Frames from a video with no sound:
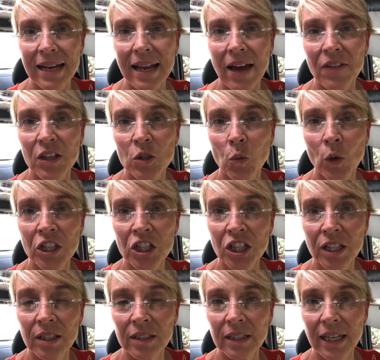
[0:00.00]
Now, this
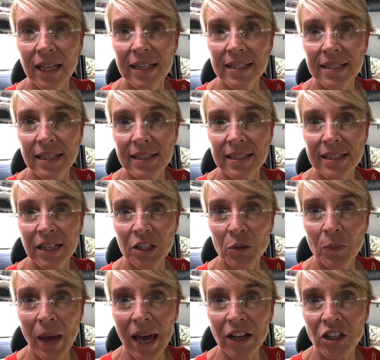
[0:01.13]
windshield is in such
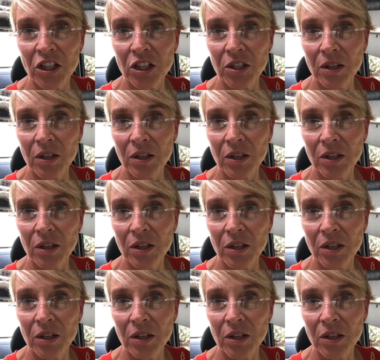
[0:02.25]
bad